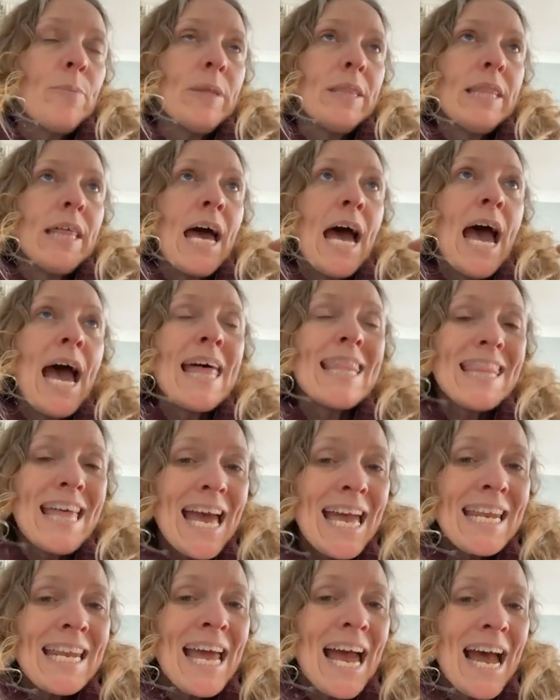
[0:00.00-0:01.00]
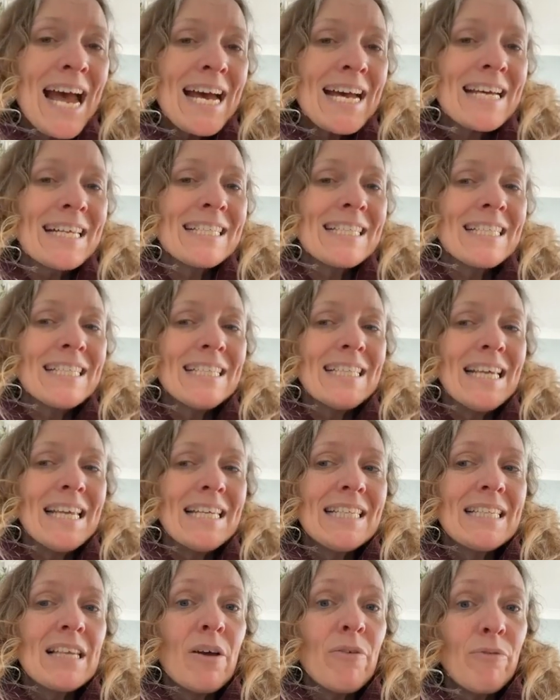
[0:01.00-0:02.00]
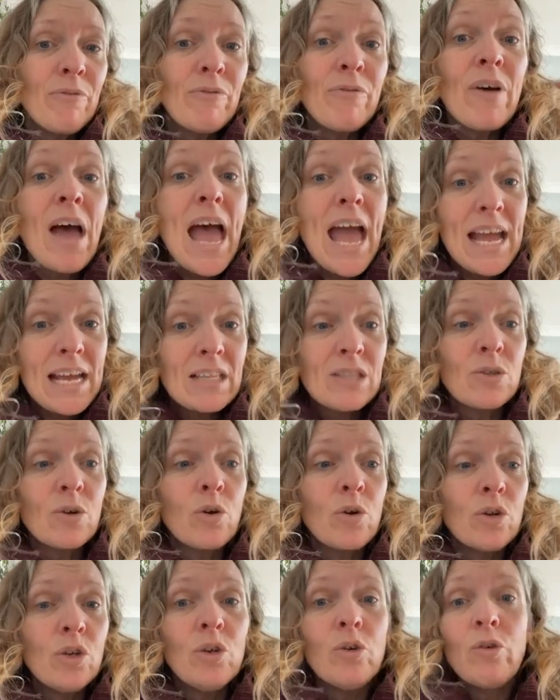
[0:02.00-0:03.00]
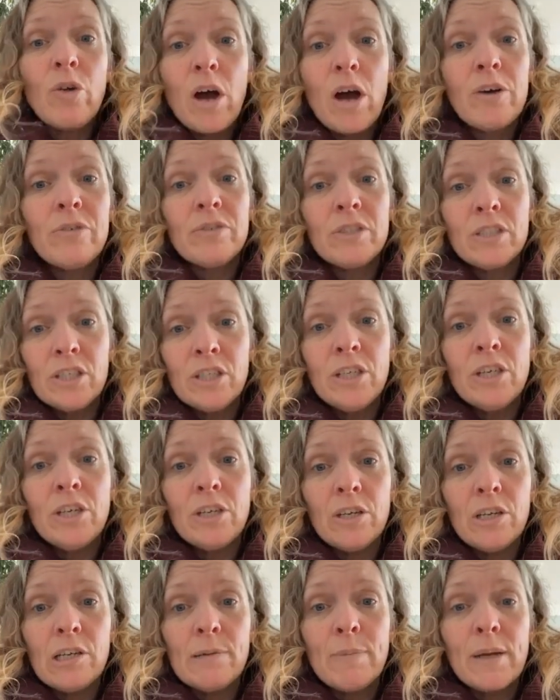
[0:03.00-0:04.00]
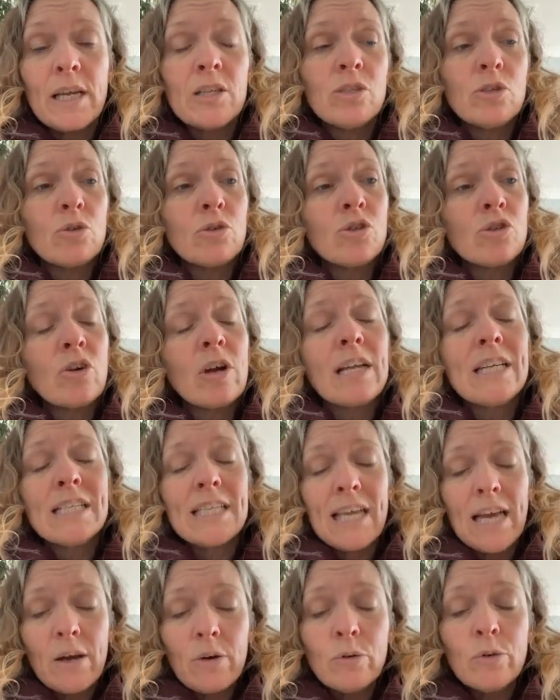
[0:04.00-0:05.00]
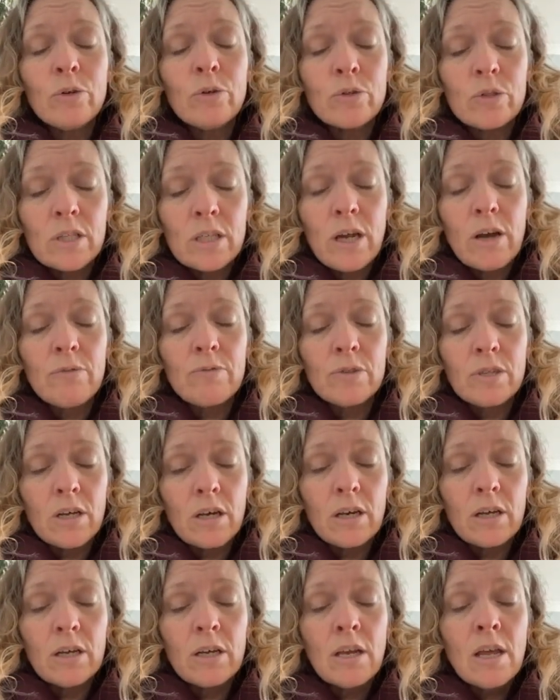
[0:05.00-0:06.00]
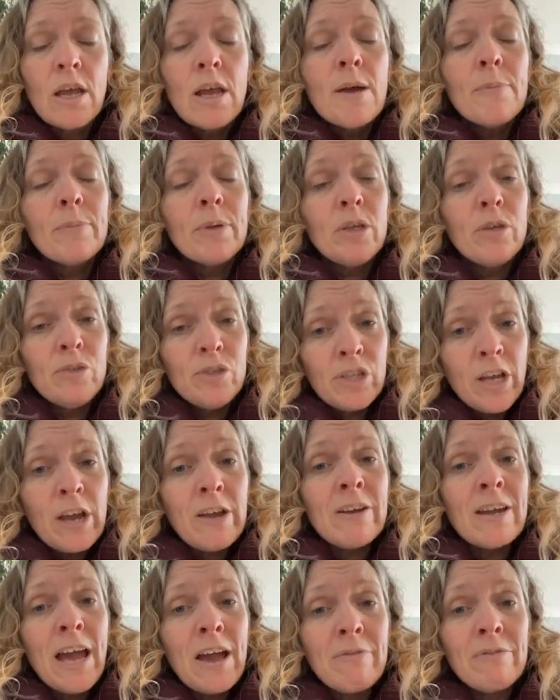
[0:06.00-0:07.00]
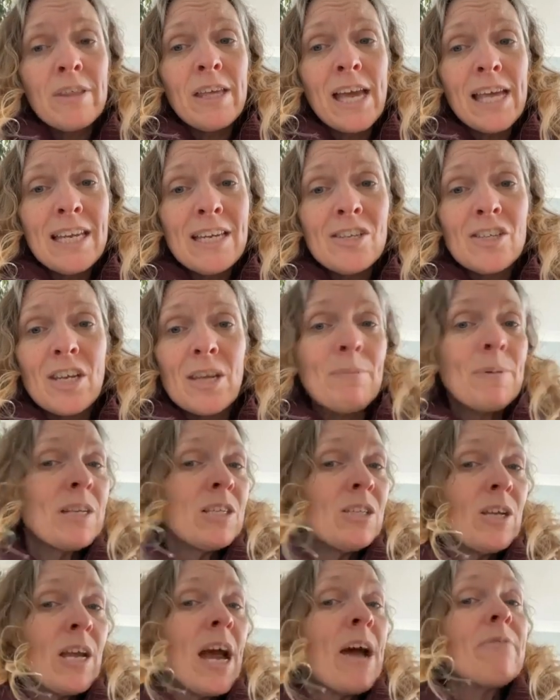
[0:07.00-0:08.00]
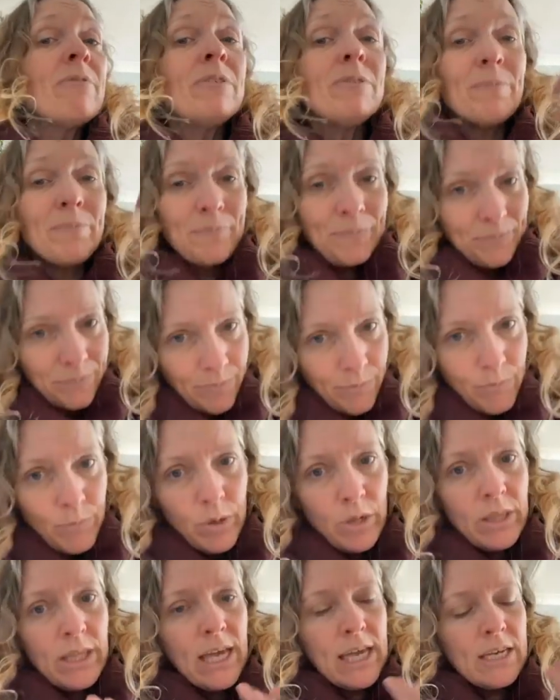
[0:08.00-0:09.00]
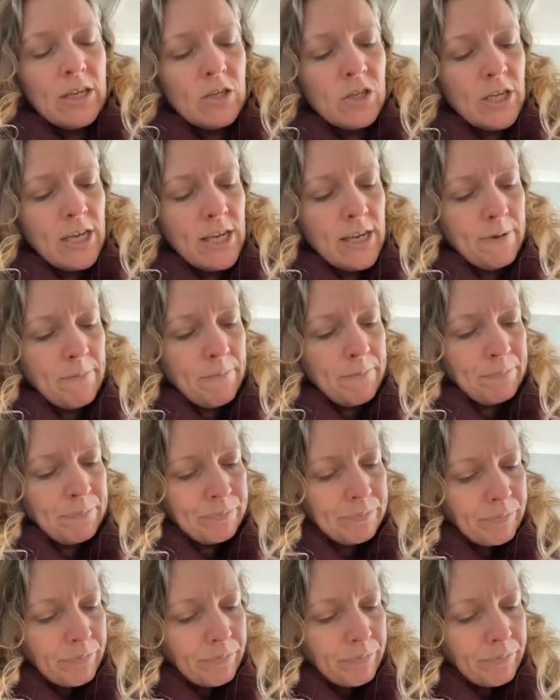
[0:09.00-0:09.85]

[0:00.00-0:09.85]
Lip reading: But that then has this effect on your afternoon because you're trying to get all your stuff done, but you don't have the energy because you haven't put the energy in.